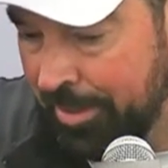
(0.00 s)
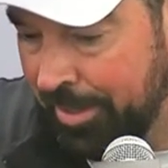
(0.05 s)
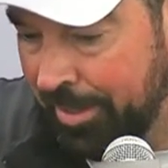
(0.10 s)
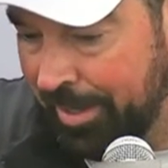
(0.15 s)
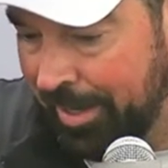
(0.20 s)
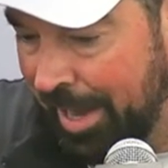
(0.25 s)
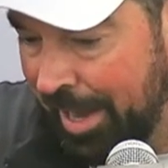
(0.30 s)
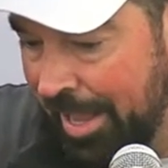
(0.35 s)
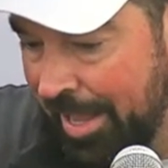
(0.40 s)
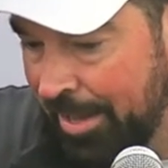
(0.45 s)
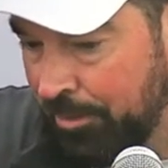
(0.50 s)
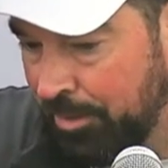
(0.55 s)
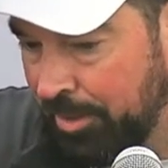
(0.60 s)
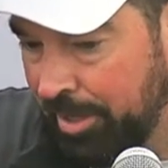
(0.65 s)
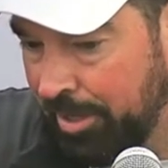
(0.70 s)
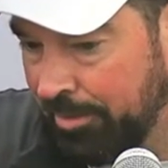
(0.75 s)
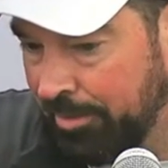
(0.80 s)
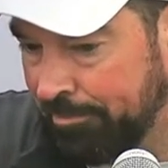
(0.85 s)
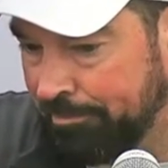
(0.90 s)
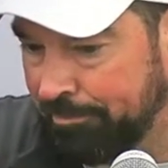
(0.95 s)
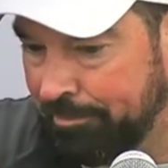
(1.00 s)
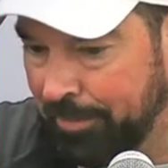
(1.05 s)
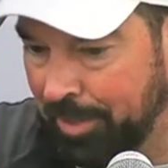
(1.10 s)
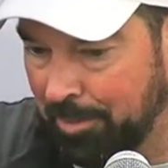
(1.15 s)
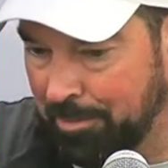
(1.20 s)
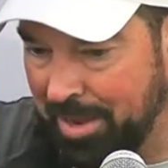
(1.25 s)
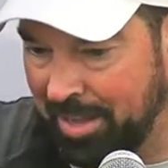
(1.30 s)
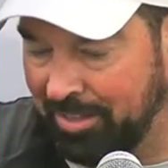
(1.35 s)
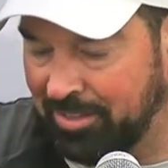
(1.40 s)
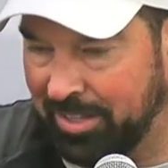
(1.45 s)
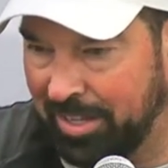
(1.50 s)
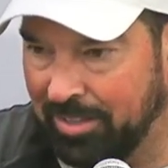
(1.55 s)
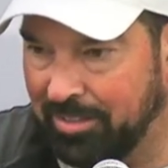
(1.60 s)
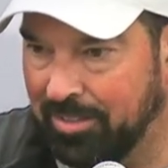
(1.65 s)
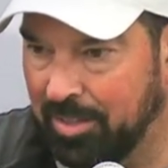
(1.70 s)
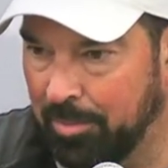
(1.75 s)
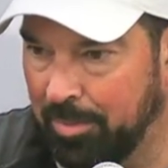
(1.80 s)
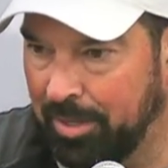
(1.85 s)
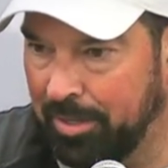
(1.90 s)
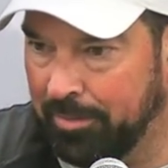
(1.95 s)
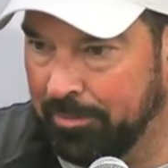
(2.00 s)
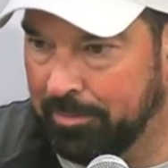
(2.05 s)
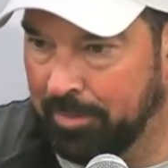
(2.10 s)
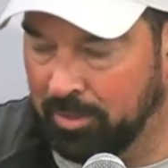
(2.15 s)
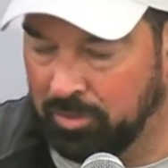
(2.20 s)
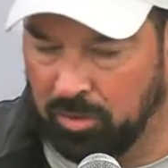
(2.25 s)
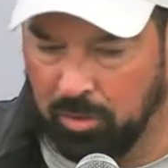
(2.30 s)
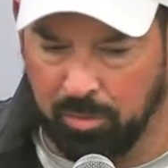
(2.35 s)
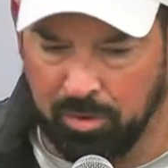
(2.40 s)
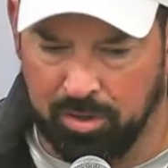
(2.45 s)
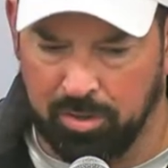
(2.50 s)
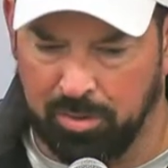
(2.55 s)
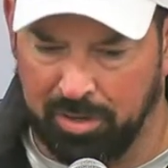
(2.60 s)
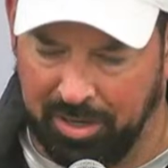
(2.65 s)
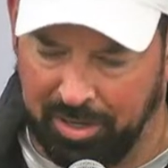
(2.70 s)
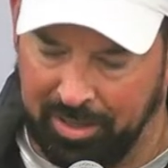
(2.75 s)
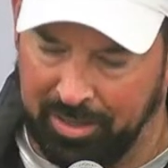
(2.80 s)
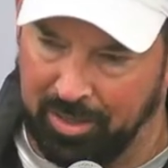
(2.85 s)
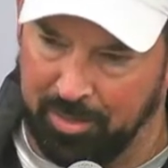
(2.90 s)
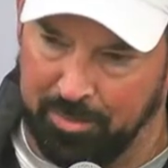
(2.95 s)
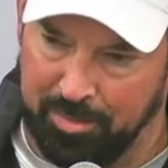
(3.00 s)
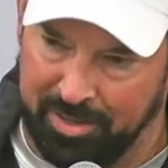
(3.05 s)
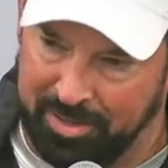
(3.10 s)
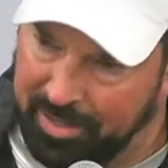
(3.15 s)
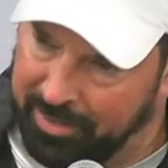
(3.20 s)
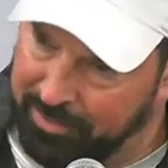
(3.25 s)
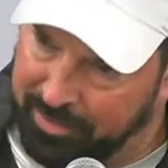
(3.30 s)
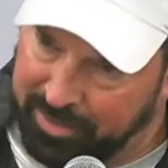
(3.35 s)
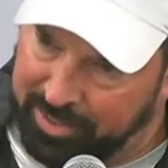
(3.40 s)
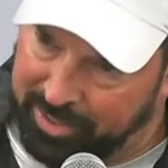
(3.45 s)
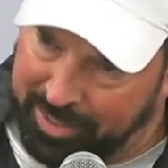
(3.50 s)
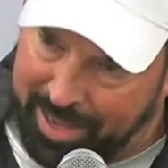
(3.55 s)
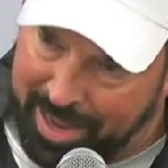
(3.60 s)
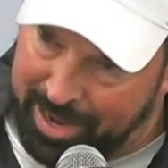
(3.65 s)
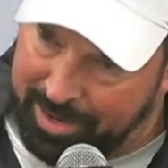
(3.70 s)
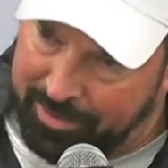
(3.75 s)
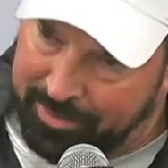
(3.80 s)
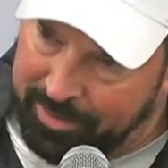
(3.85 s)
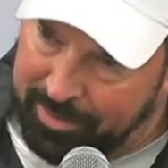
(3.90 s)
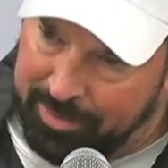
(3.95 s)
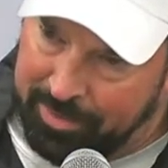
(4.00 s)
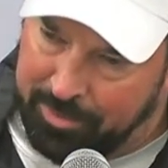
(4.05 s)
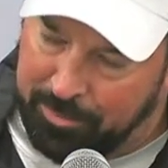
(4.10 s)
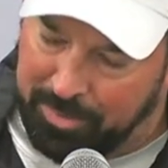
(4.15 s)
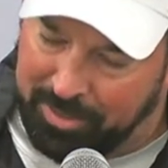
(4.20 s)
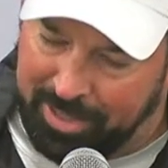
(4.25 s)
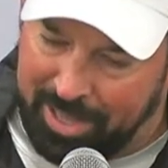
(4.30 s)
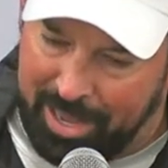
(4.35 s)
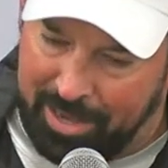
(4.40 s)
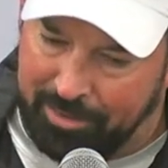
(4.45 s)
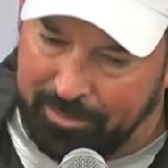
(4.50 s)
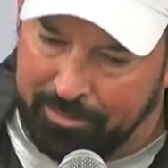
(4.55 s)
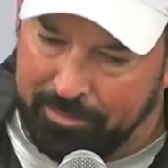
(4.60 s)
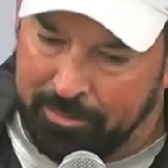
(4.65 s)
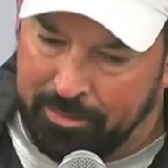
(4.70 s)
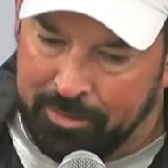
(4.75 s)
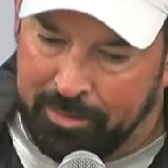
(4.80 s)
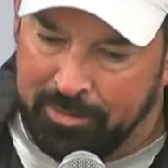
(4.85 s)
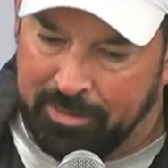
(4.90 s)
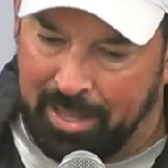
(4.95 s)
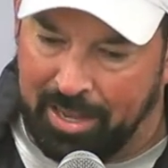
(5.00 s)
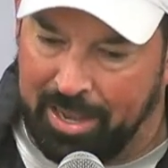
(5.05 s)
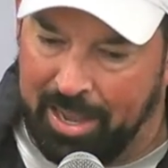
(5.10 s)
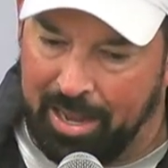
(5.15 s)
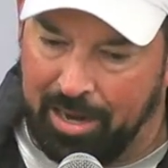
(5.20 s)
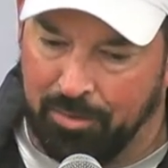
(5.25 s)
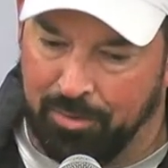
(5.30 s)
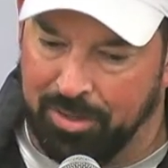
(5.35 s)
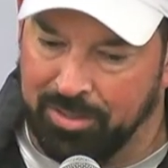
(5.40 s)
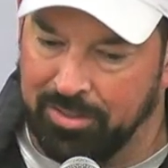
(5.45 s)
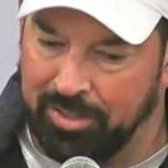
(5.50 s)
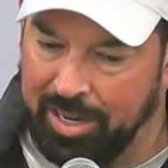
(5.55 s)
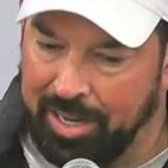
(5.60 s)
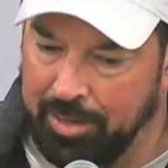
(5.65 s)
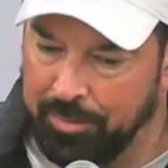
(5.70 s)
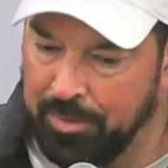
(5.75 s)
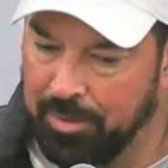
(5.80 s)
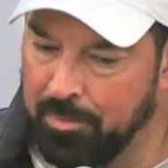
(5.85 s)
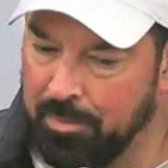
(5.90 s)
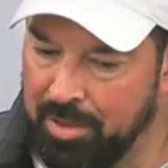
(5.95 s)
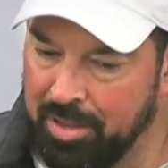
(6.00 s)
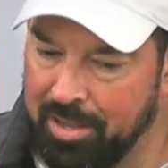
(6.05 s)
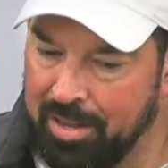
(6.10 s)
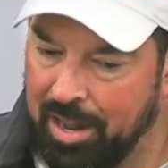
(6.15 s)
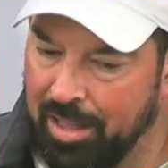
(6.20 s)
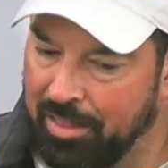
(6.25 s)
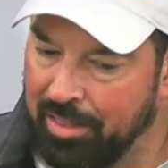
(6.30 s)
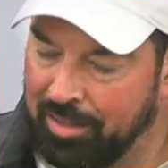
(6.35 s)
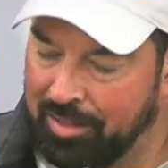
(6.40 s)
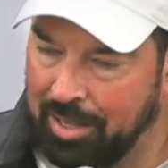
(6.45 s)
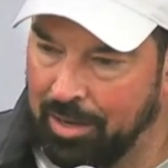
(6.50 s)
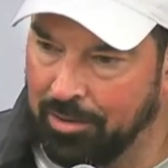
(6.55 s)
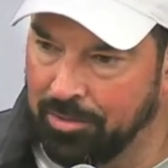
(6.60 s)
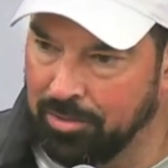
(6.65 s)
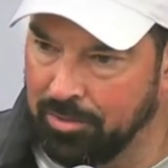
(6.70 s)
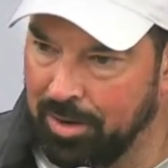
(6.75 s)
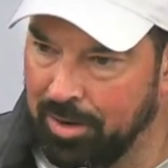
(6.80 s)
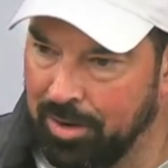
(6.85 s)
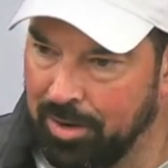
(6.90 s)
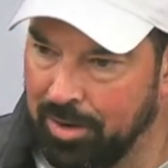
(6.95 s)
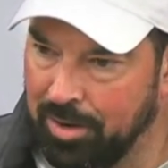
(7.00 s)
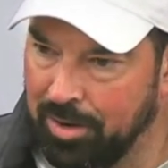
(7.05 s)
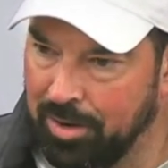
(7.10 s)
and it really, you know, made sense to me. And so we're doing it a little bit different than that, but that kind of resonated with me, and I thought that was the right.